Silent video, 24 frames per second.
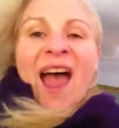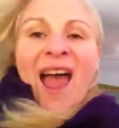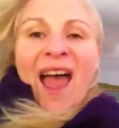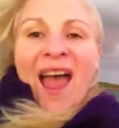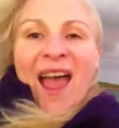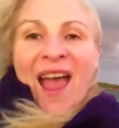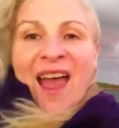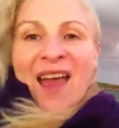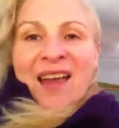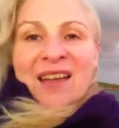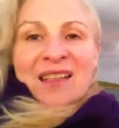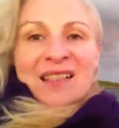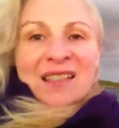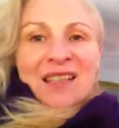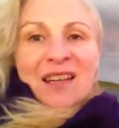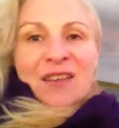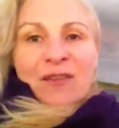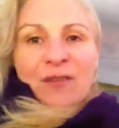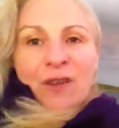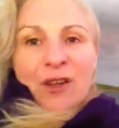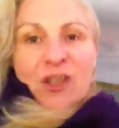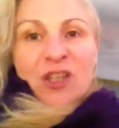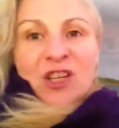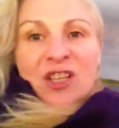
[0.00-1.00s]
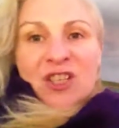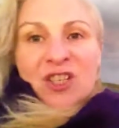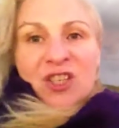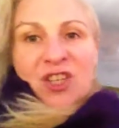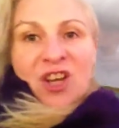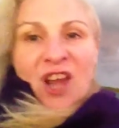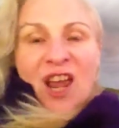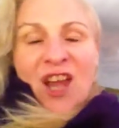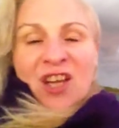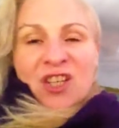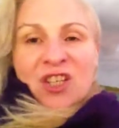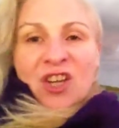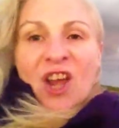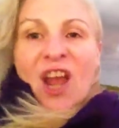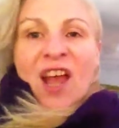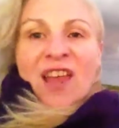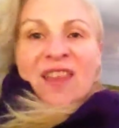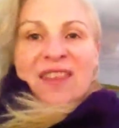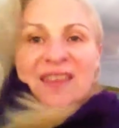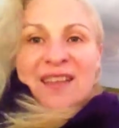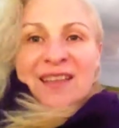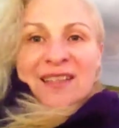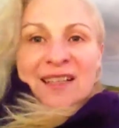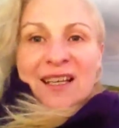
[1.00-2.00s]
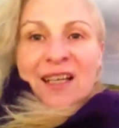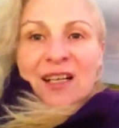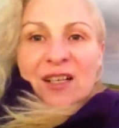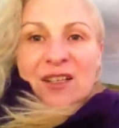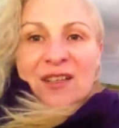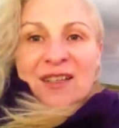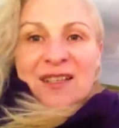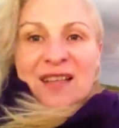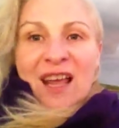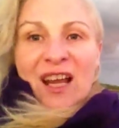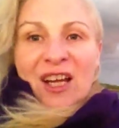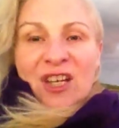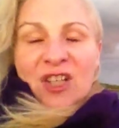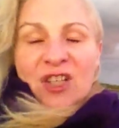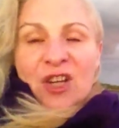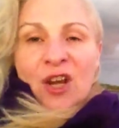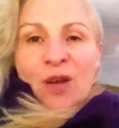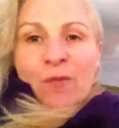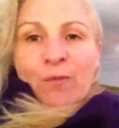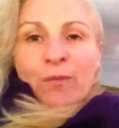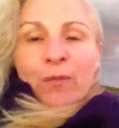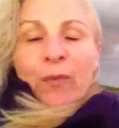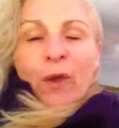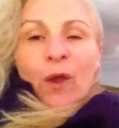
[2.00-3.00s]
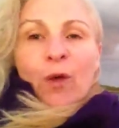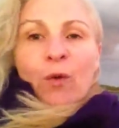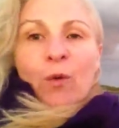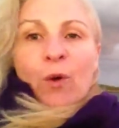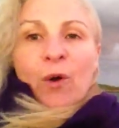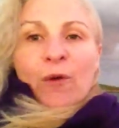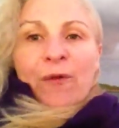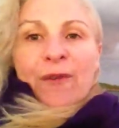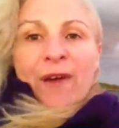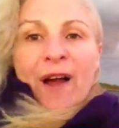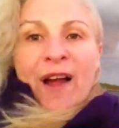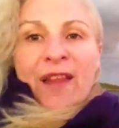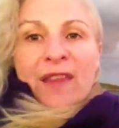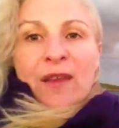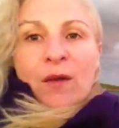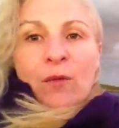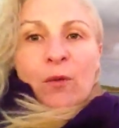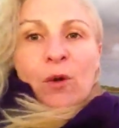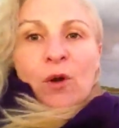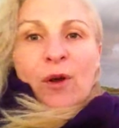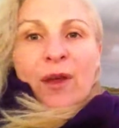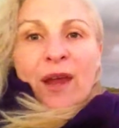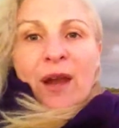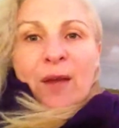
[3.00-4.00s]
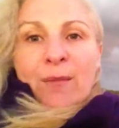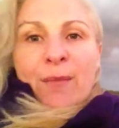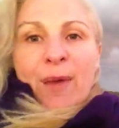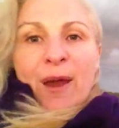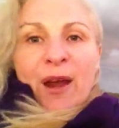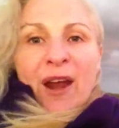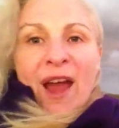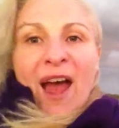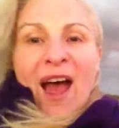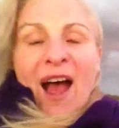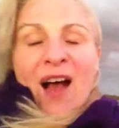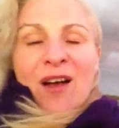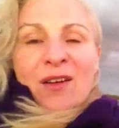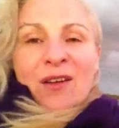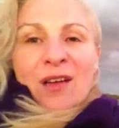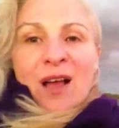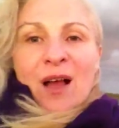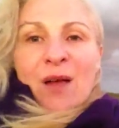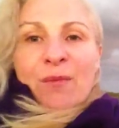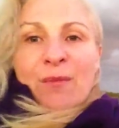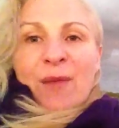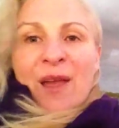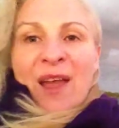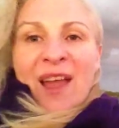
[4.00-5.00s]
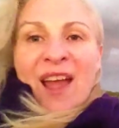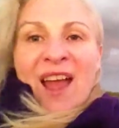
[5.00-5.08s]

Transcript: And just change this little section, we'll find that we'll get a better outcome